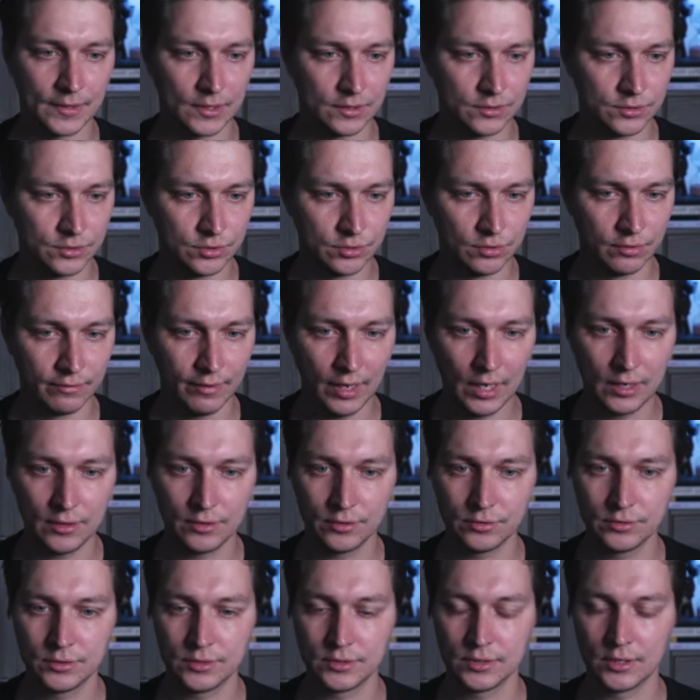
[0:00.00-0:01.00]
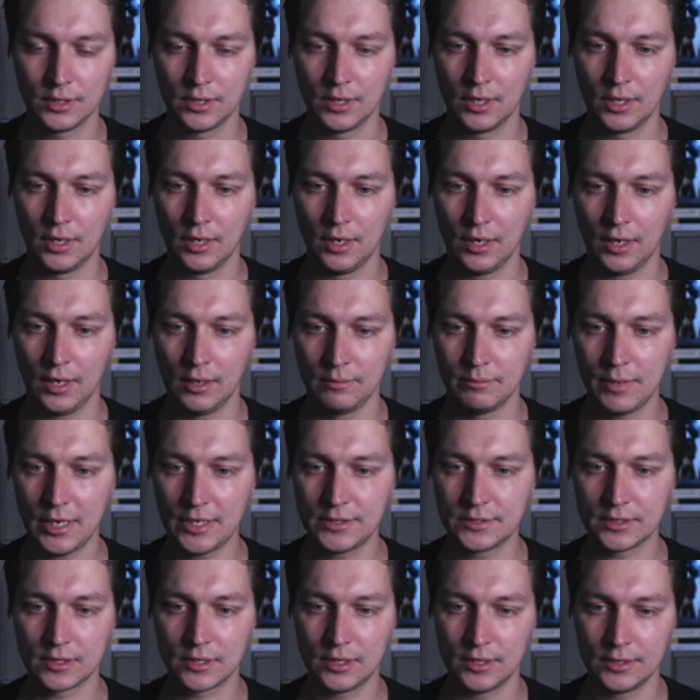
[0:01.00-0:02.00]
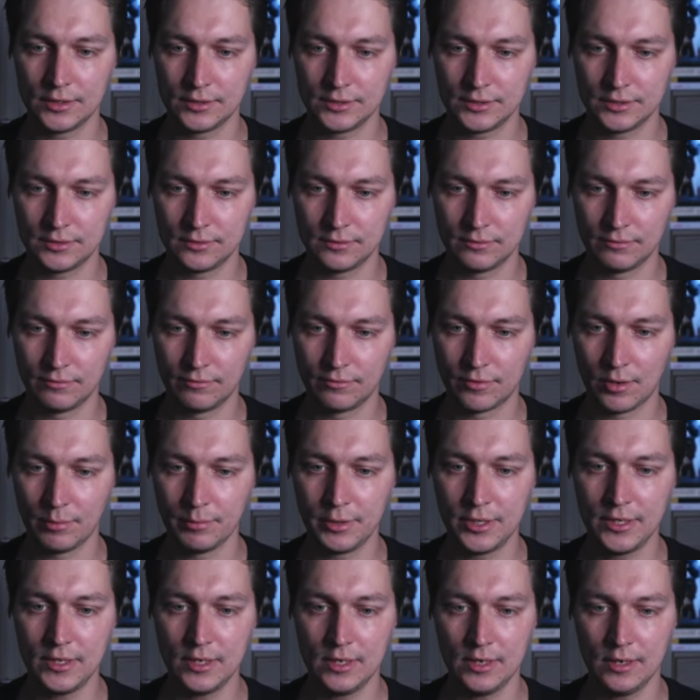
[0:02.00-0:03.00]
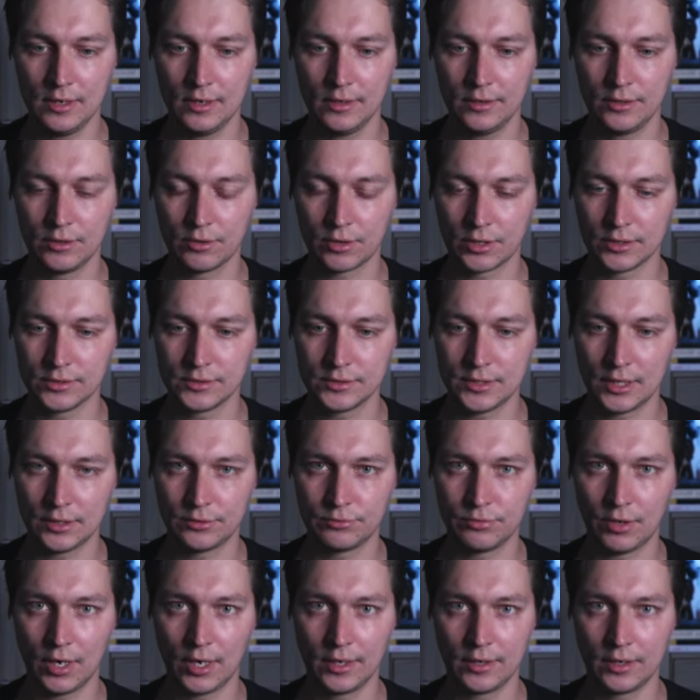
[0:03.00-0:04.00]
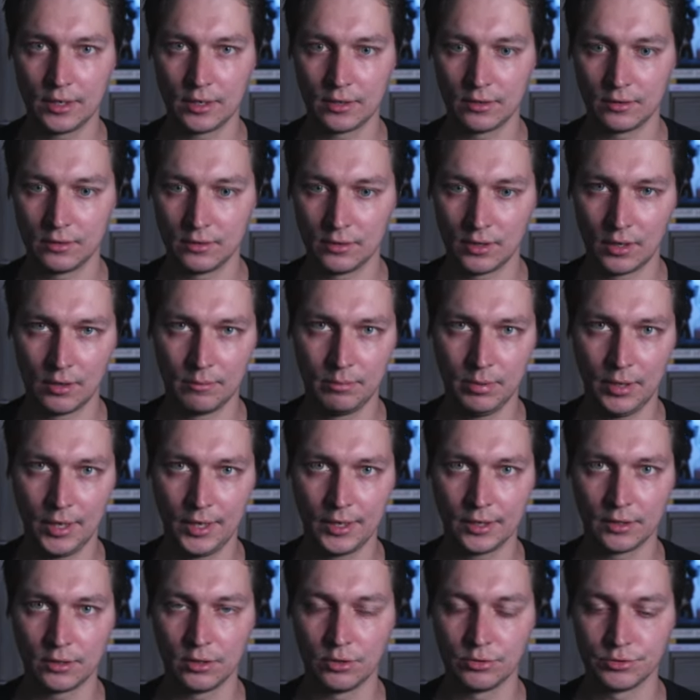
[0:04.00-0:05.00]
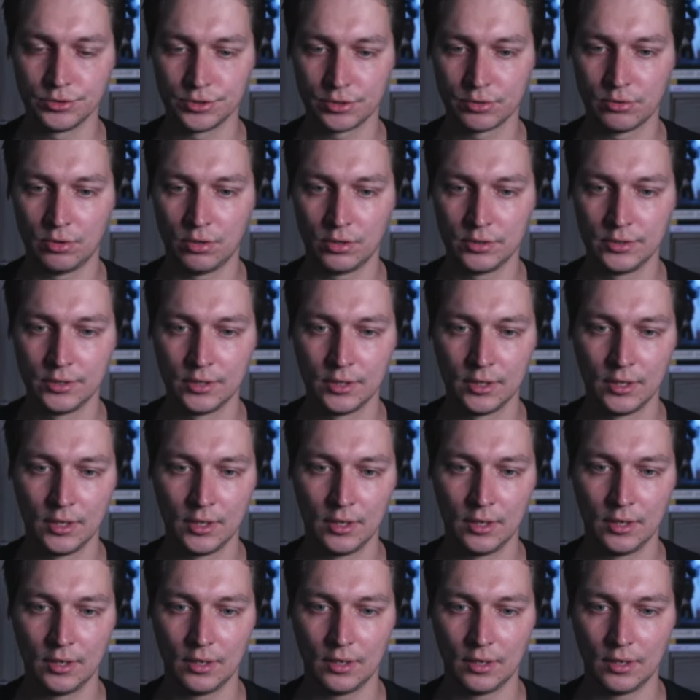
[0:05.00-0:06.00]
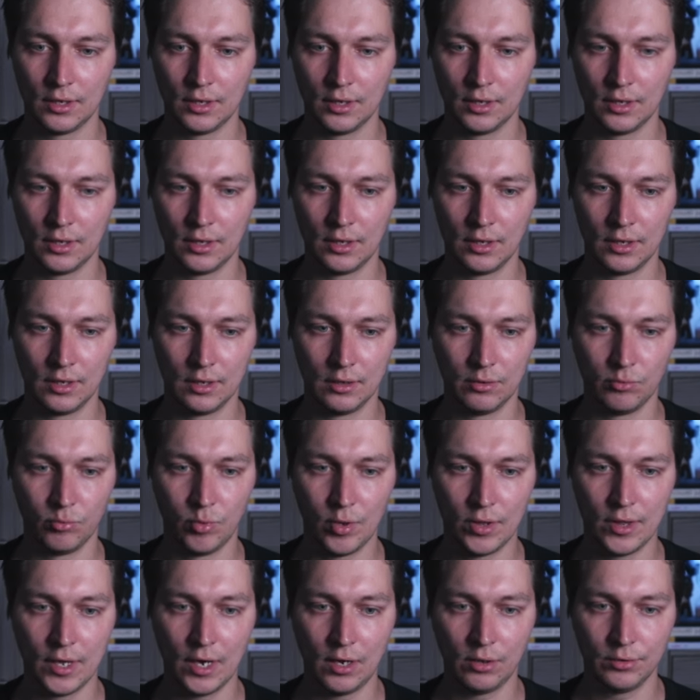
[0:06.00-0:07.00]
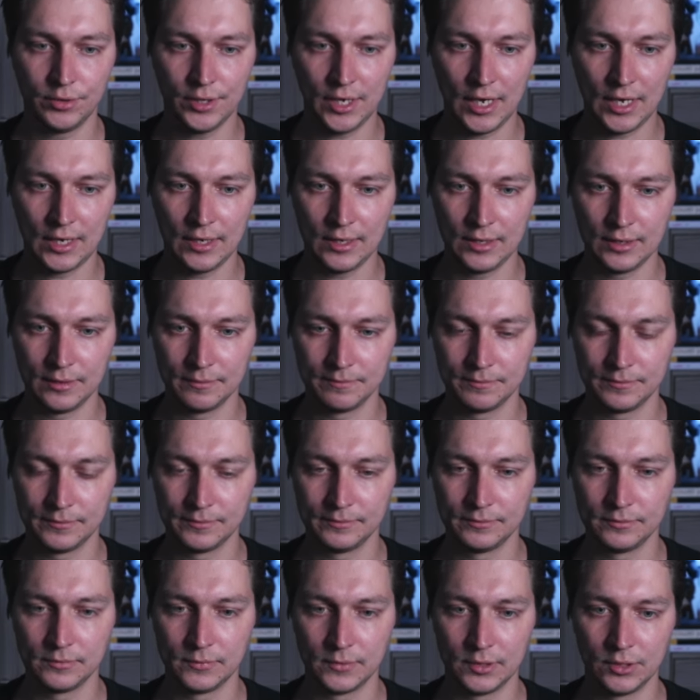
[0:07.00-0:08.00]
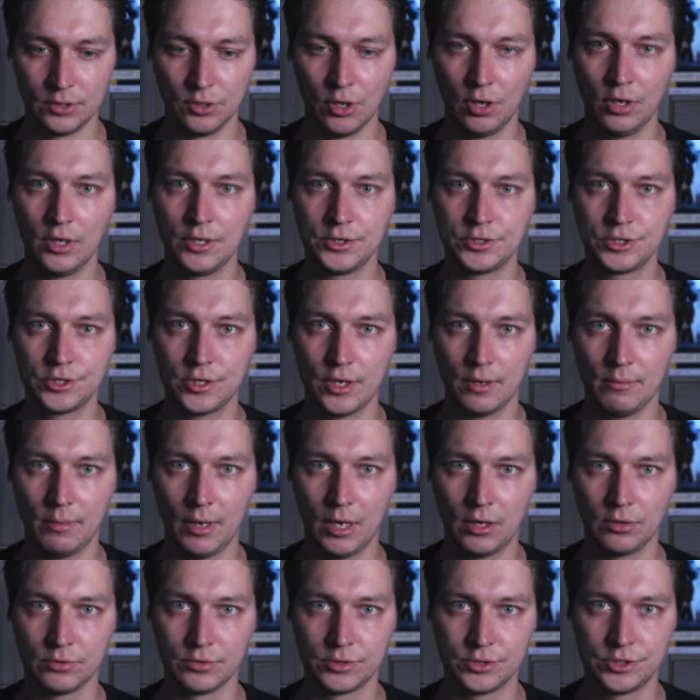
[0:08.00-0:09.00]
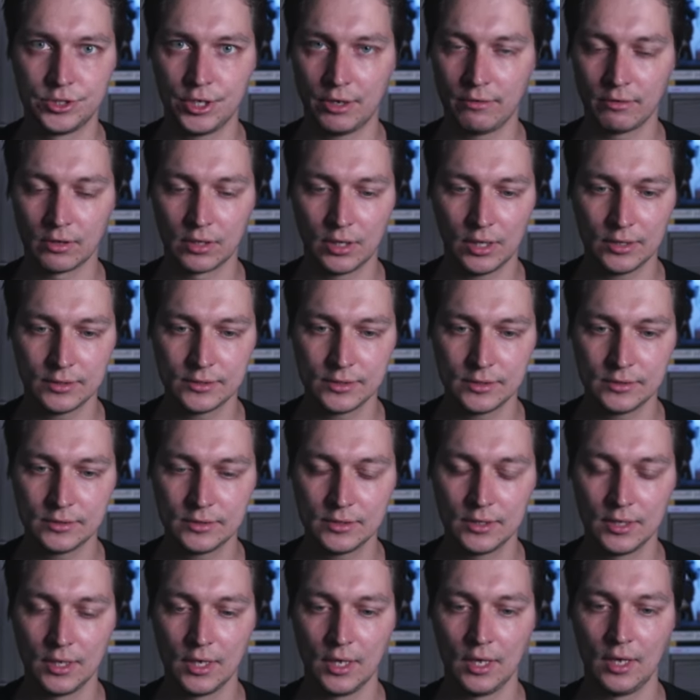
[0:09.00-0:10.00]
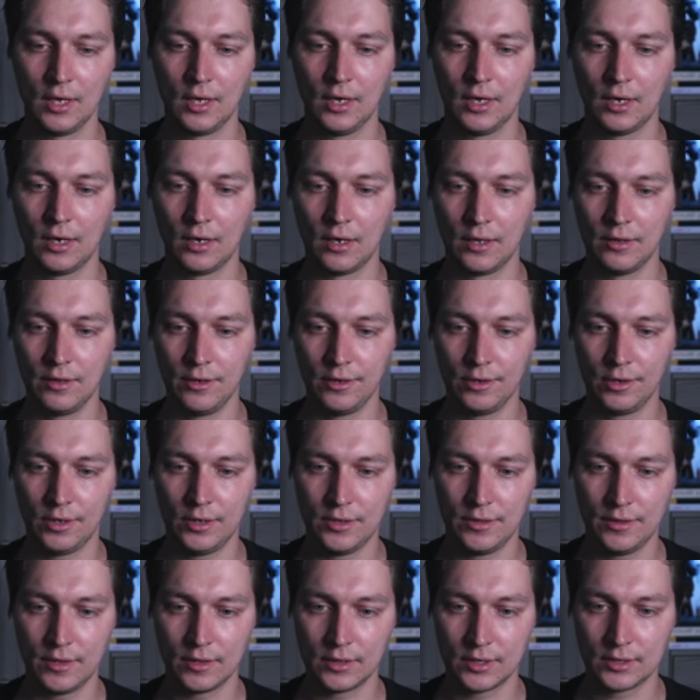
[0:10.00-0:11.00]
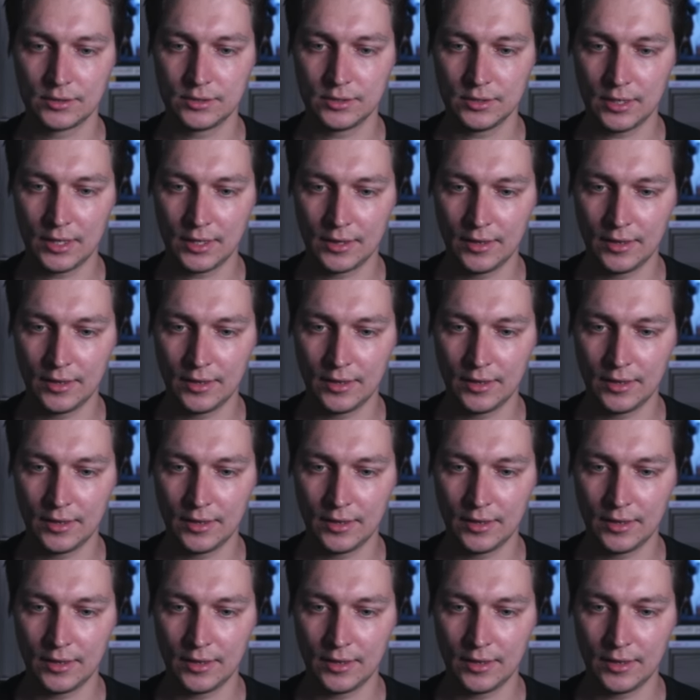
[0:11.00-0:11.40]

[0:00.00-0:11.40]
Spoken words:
two values. And basically, from here, you can start writing plain Clojure code without any knowledge about Java classes. The only thing that at